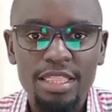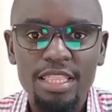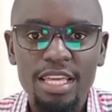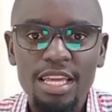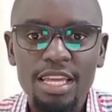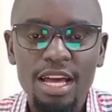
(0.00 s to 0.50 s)

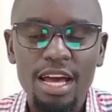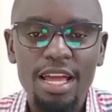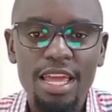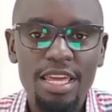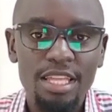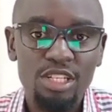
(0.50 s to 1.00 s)
they are
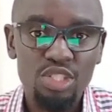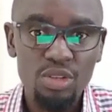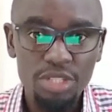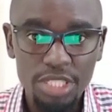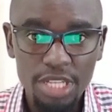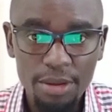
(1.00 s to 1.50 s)
either
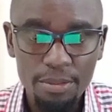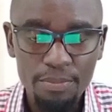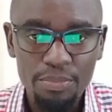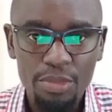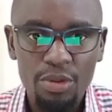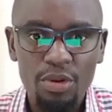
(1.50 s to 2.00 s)

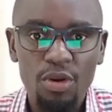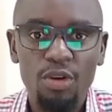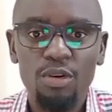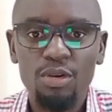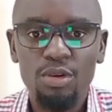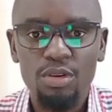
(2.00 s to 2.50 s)
short-term or